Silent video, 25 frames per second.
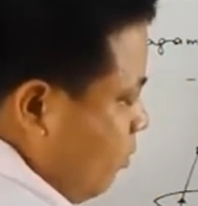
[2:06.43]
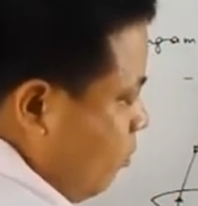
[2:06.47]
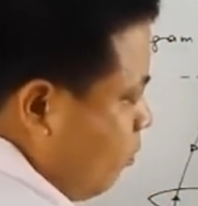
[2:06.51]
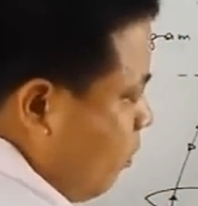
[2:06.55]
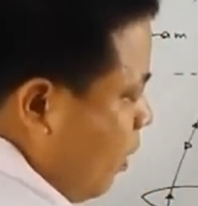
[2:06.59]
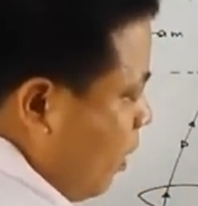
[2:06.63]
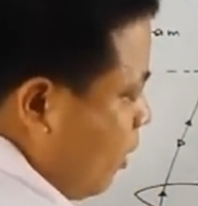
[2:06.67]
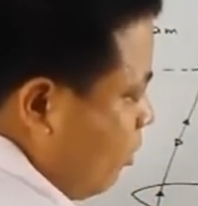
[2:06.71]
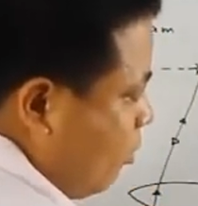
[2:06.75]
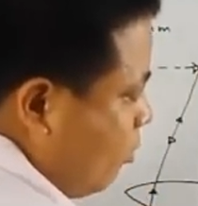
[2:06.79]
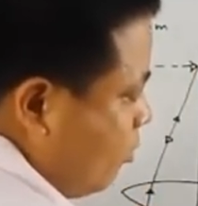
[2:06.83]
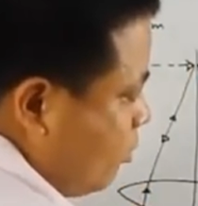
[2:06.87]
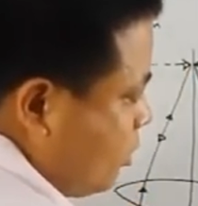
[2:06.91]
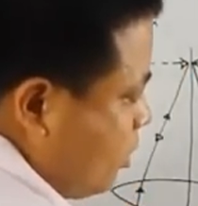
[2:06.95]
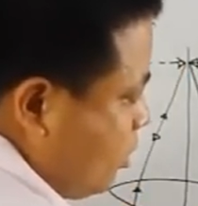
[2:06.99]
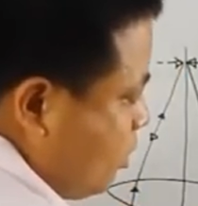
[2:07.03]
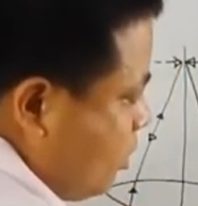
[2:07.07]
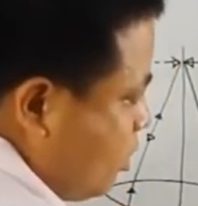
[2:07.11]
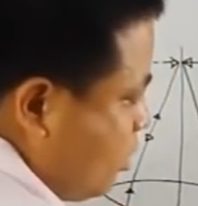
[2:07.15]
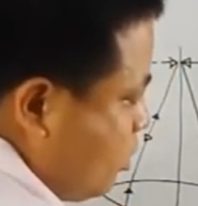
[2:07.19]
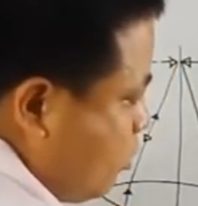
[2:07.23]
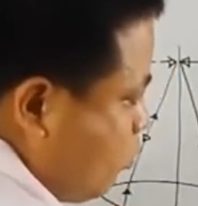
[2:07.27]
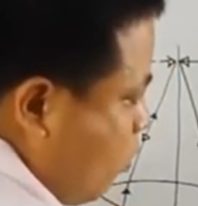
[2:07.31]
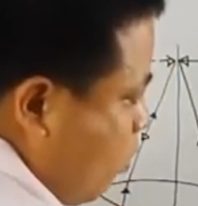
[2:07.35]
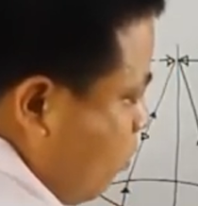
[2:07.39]
By using
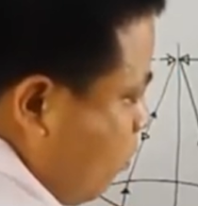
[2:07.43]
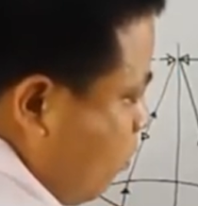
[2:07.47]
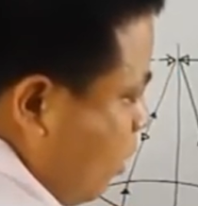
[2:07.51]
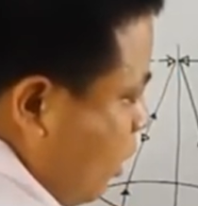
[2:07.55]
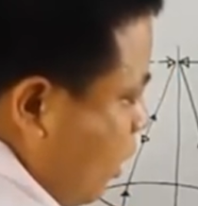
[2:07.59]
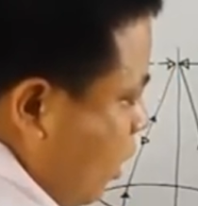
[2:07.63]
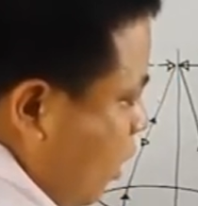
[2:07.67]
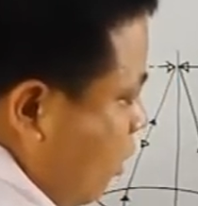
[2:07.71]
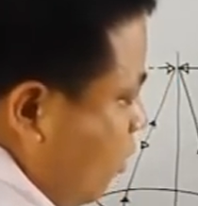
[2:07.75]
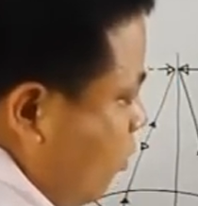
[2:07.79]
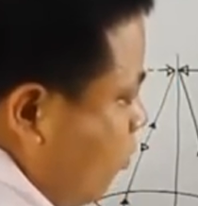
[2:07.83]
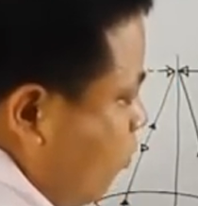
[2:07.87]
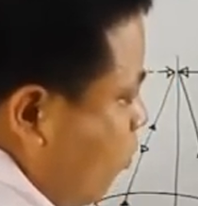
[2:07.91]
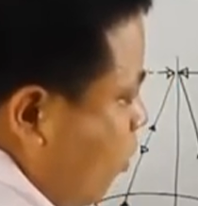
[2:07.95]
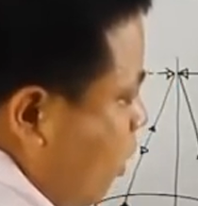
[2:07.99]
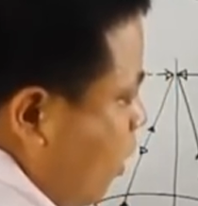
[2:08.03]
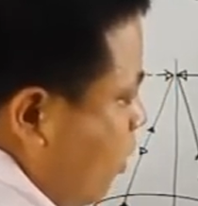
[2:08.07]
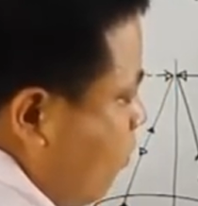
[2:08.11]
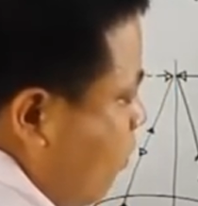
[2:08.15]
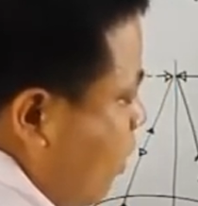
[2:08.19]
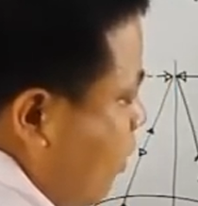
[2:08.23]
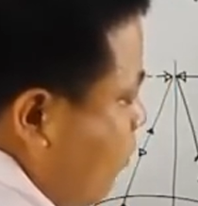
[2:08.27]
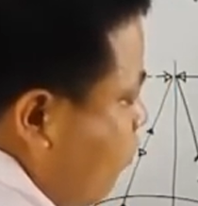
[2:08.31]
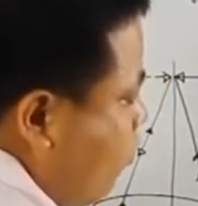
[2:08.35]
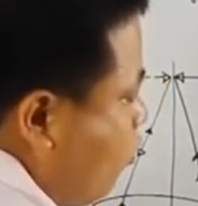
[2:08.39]
this formula,
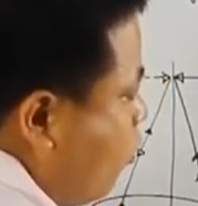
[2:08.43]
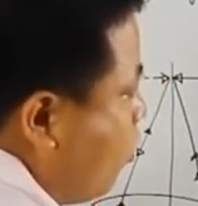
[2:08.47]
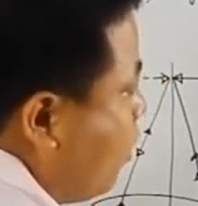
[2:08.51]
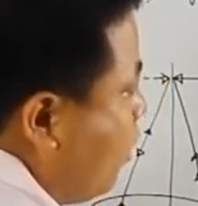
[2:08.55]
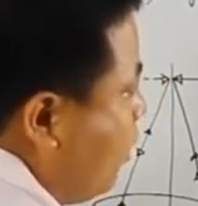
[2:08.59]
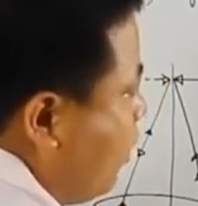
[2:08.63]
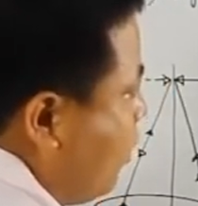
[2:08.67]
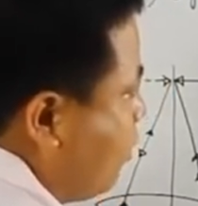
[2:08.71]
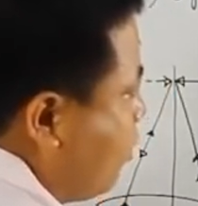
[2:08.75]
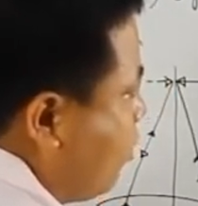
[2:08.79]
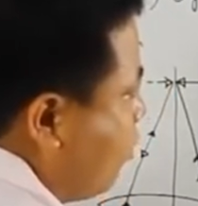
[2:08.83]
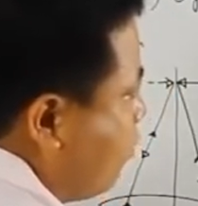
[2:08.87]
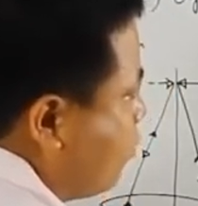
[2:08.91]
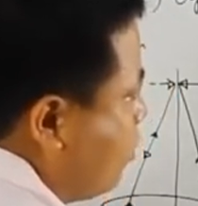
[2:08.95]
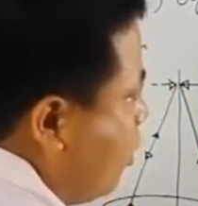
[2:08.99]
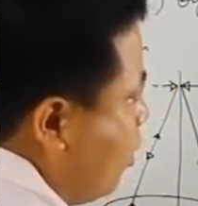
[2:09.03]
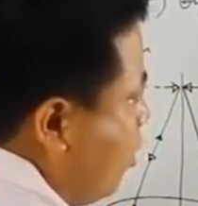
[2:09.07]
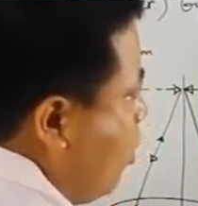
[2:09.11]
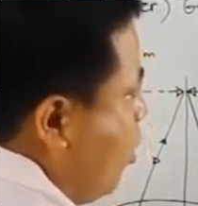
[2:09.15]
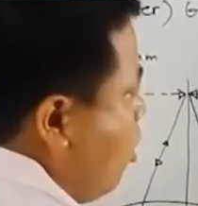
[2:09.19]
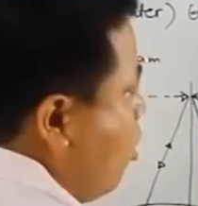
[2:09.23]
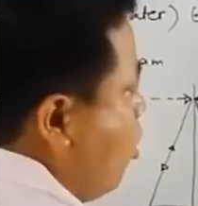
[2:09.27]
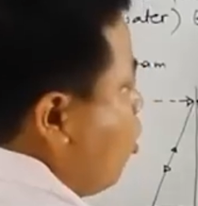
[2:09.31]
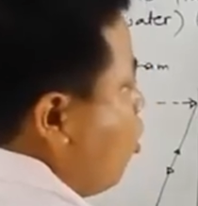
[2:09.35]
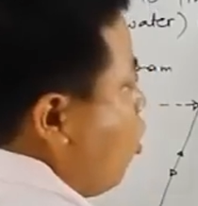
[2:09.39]
1 by focal length of
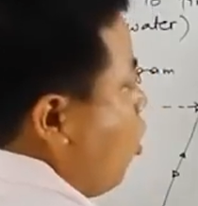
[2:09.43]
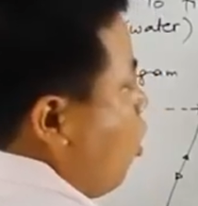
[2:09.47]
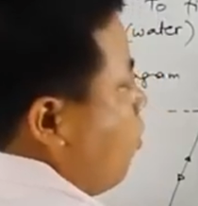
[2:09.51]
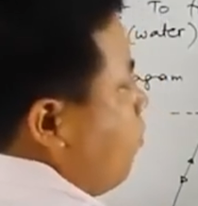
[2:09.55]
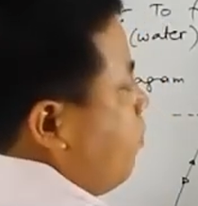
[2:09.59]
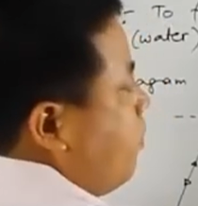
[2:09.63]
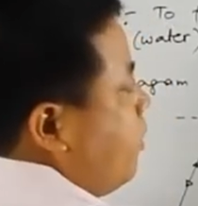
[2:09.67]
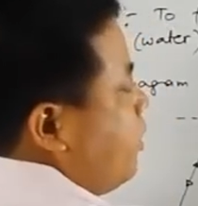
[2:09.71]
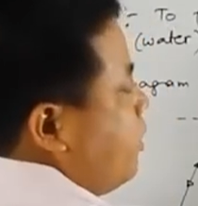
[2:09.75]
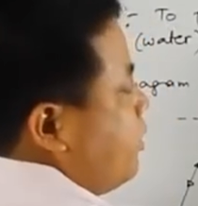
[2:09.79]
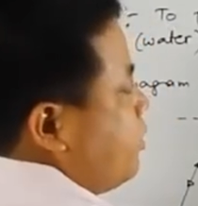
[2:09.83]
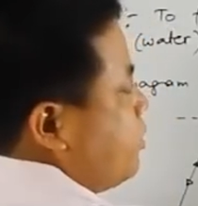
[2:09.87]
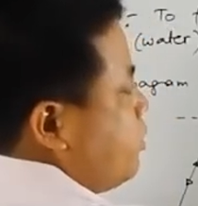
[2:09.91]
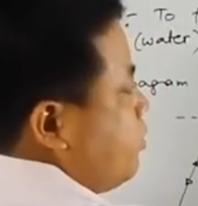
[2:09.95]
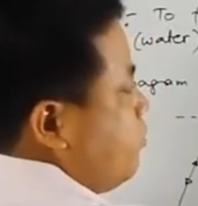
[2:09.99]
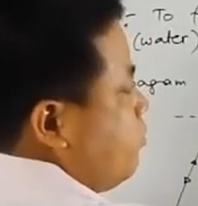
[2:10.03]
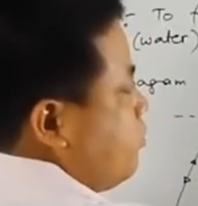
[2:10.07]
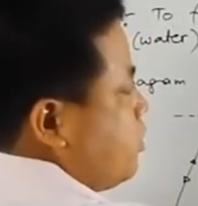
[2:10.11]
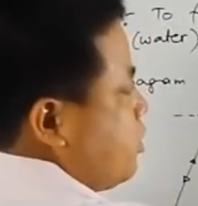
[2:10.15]
the combination,